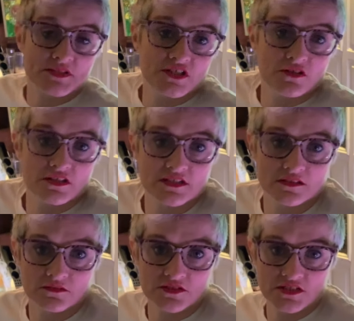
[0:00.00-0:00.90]
to it
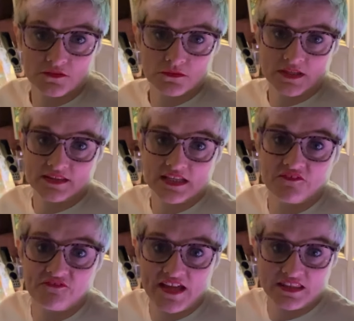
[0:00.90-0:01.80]
to get the
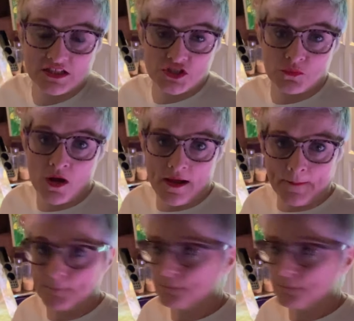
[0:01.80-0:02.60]
effect that you want.